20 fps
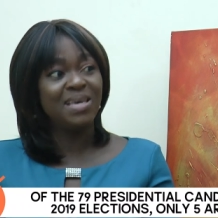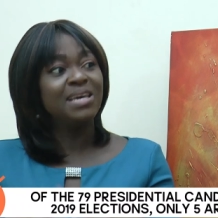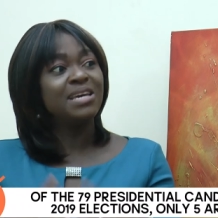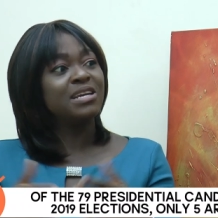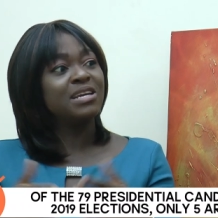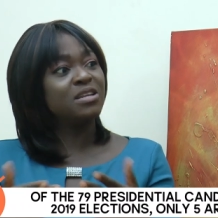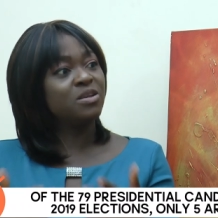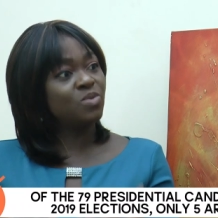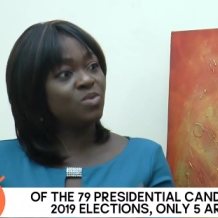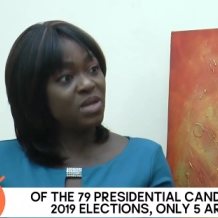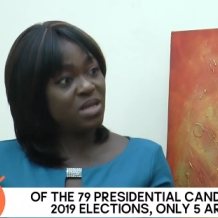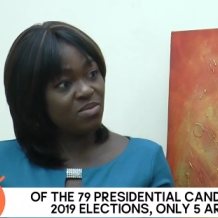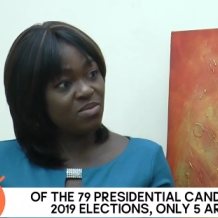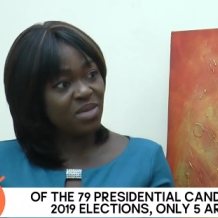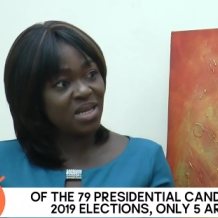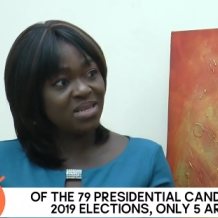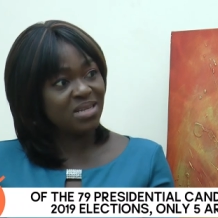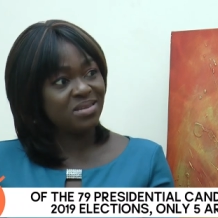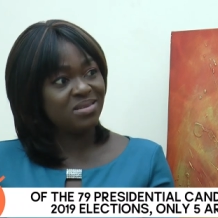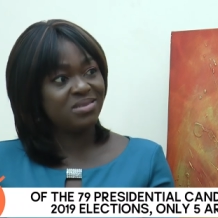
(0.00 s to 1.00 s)
in the way they make
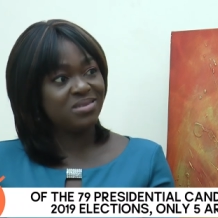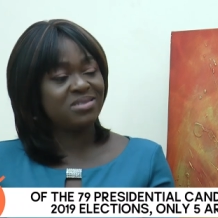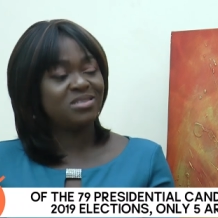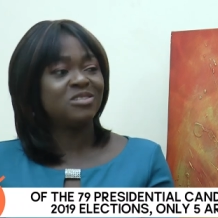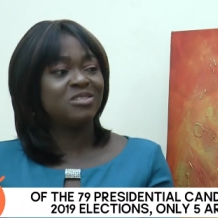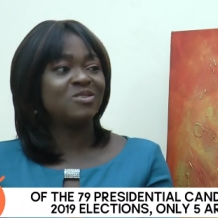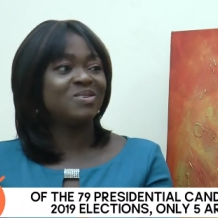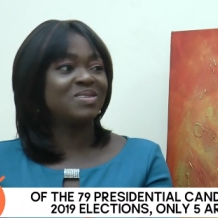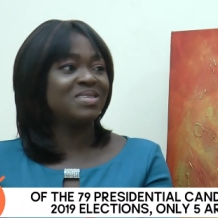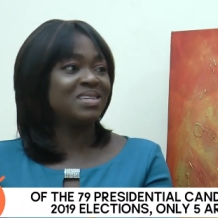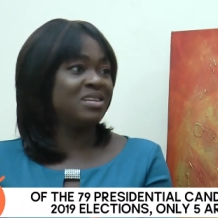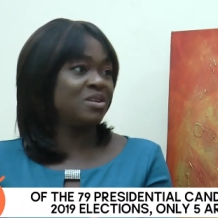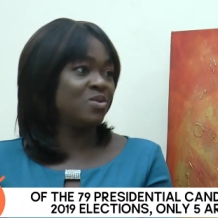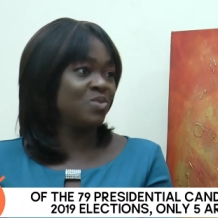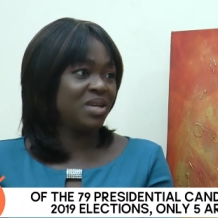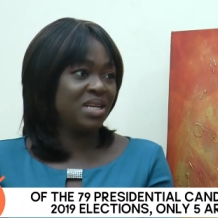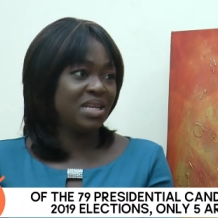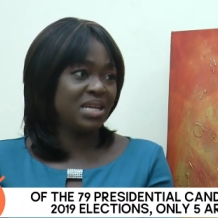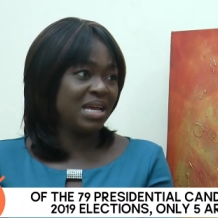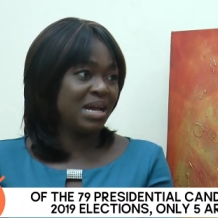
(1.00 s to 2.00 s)
the decisions and the way
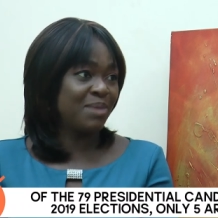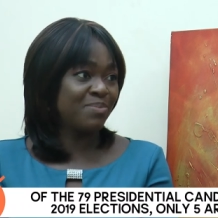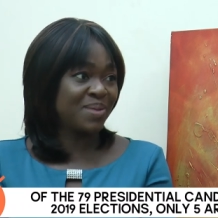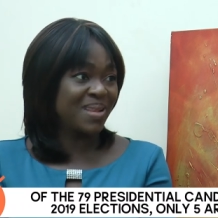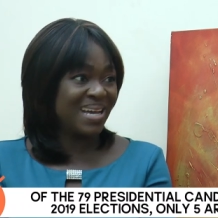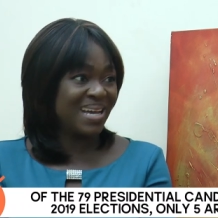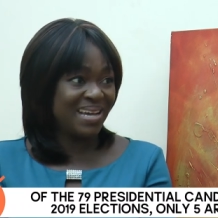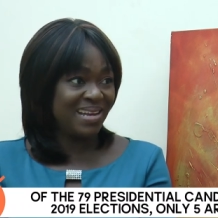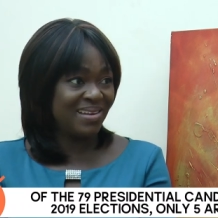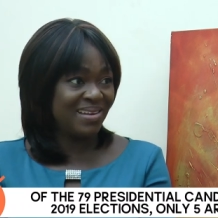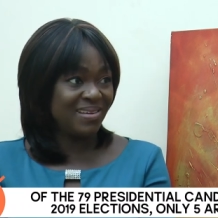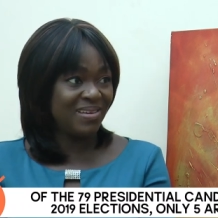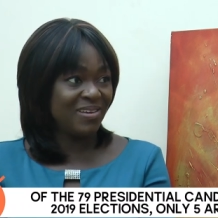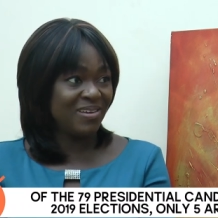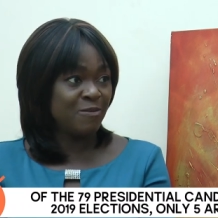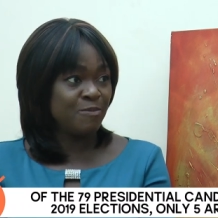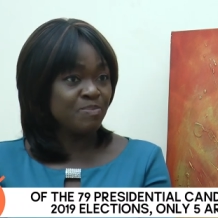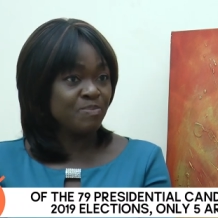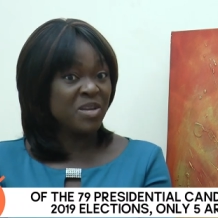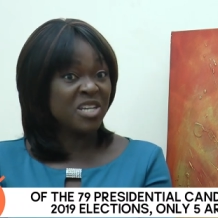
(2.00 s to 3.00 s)
they apply the
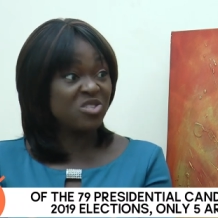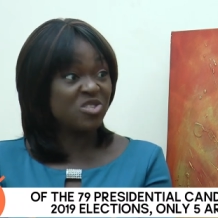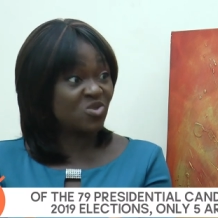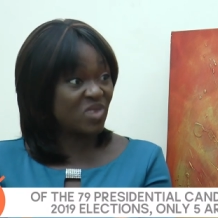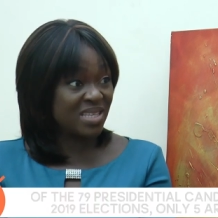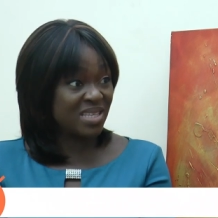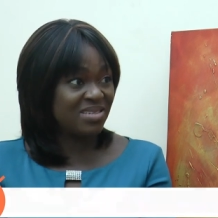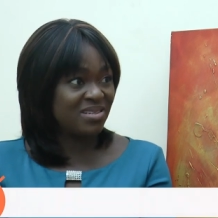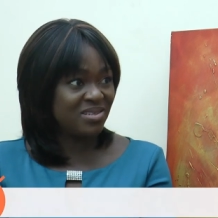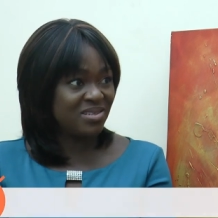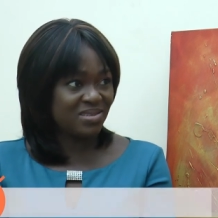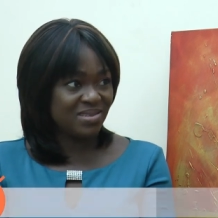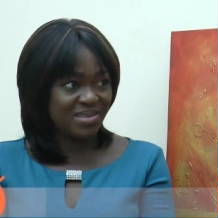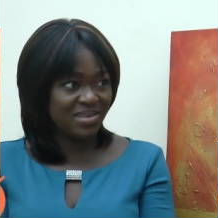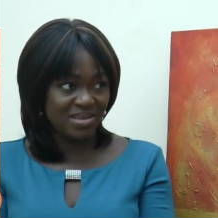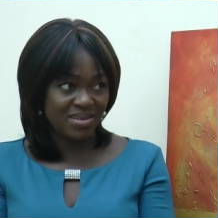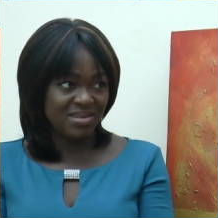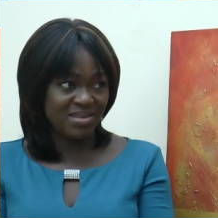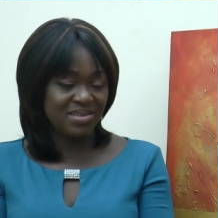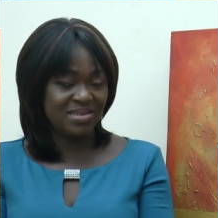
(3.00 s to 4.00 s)
strategies that
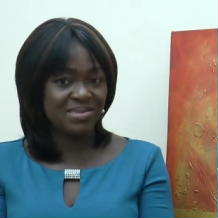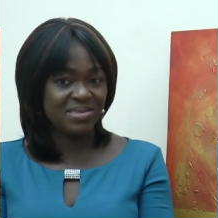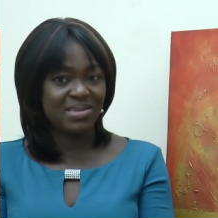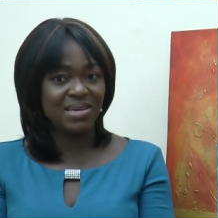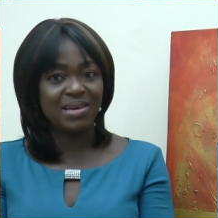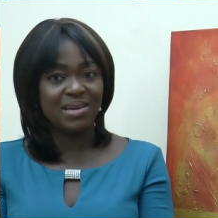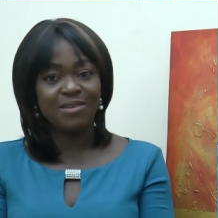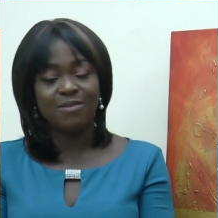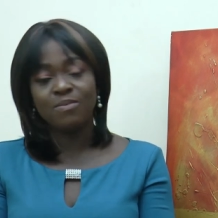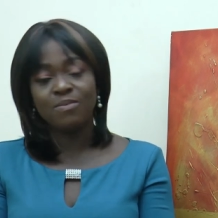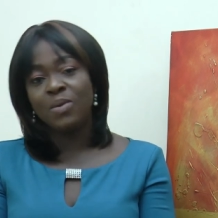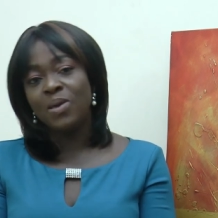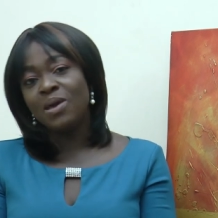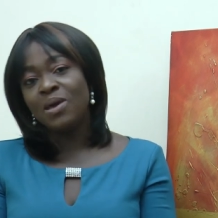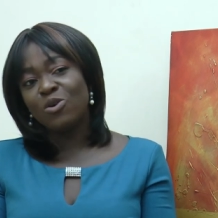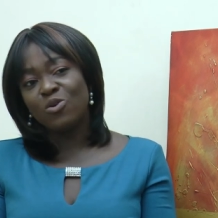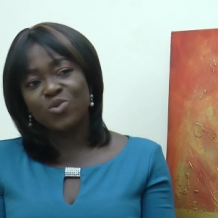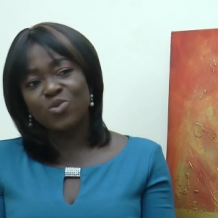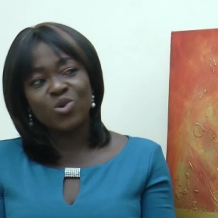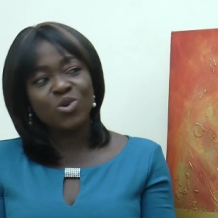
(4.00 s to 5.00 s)
they design. of
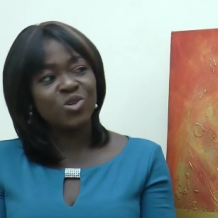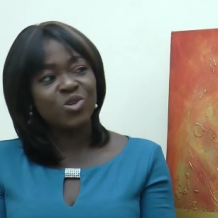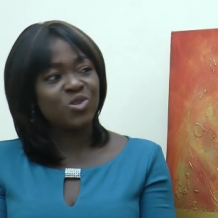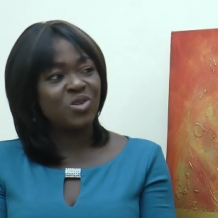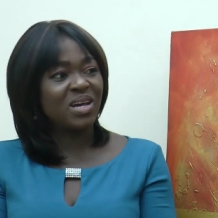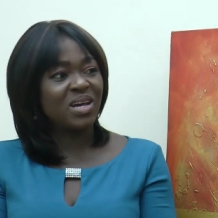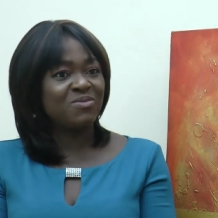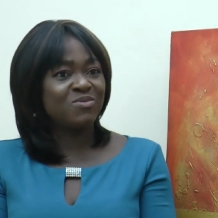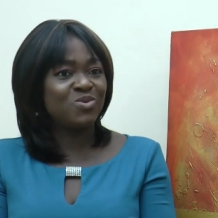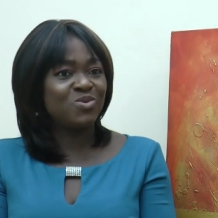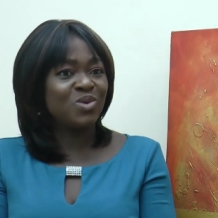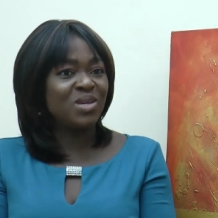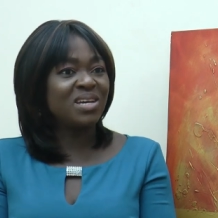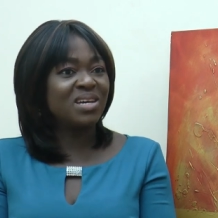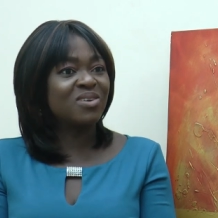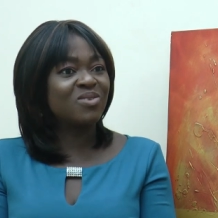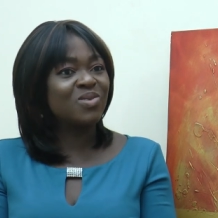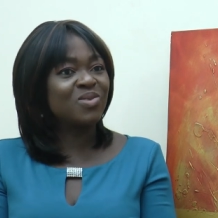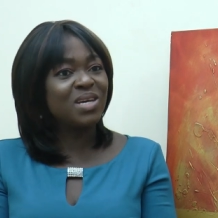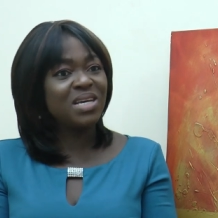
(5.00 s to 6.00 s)
course, you have to
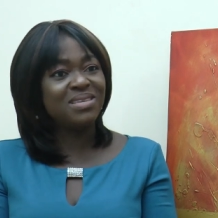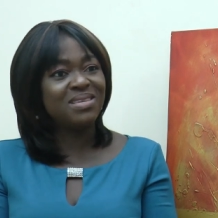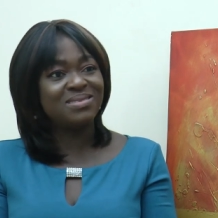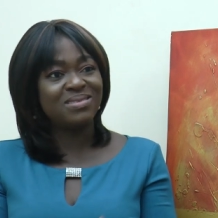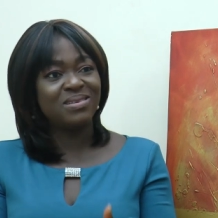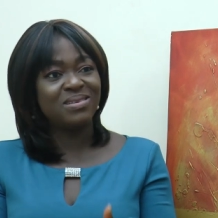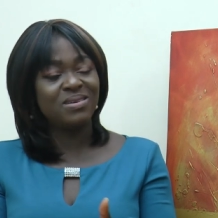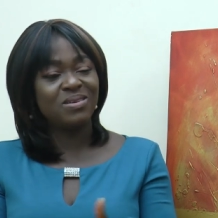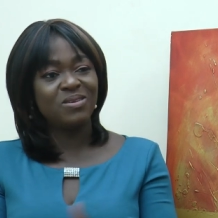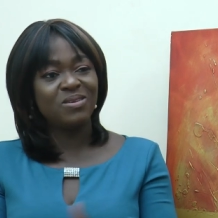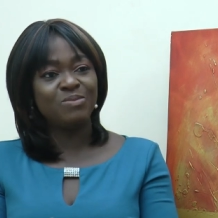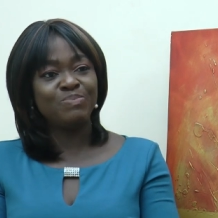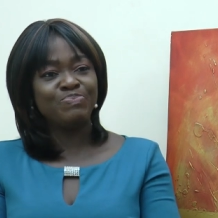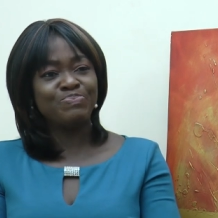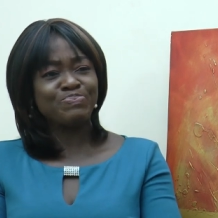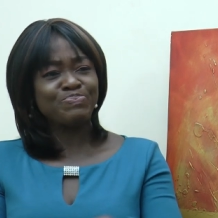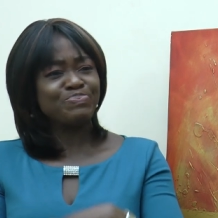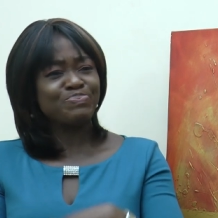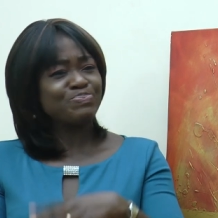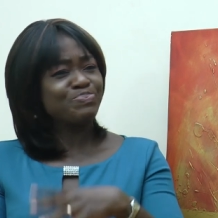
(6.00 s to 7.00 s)
increase the
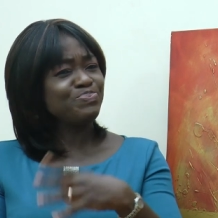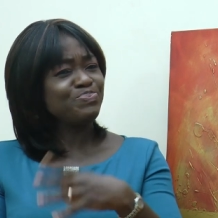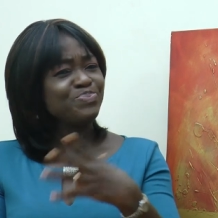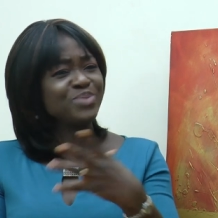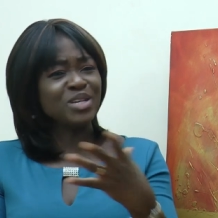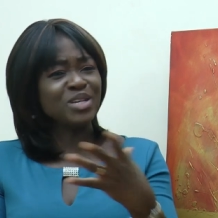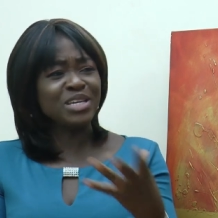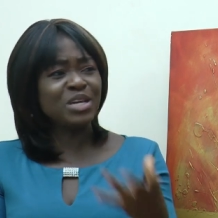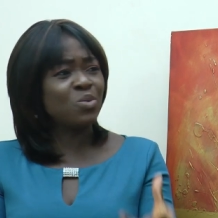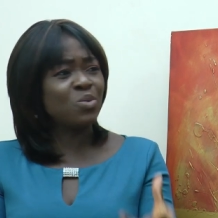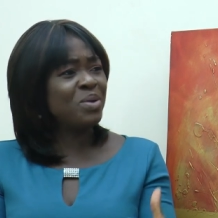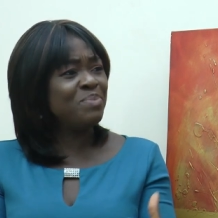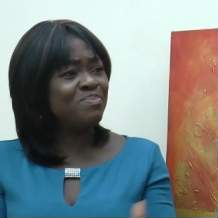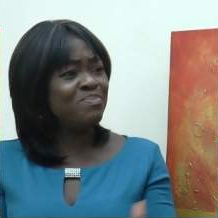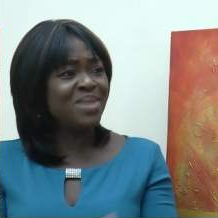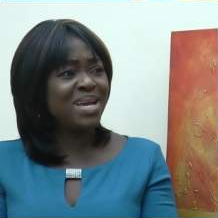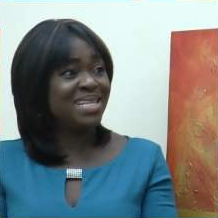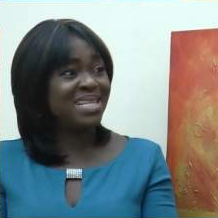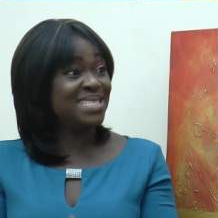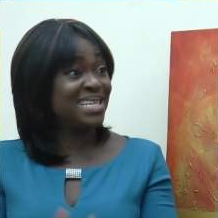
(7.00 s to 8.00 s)

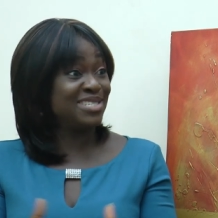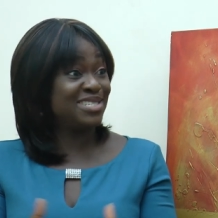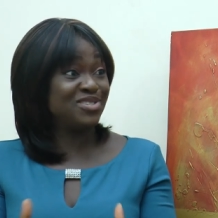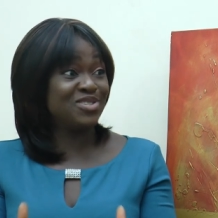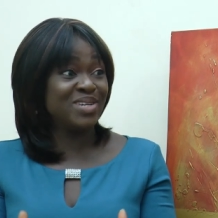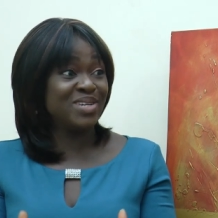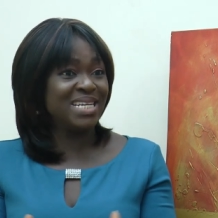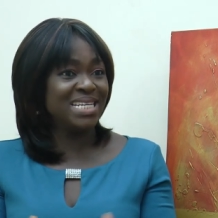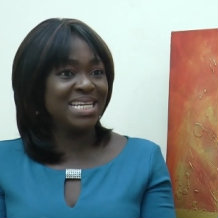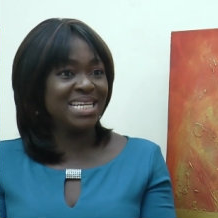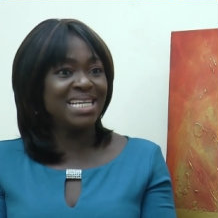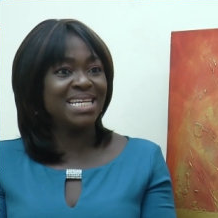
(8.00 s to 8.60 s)
equipment and training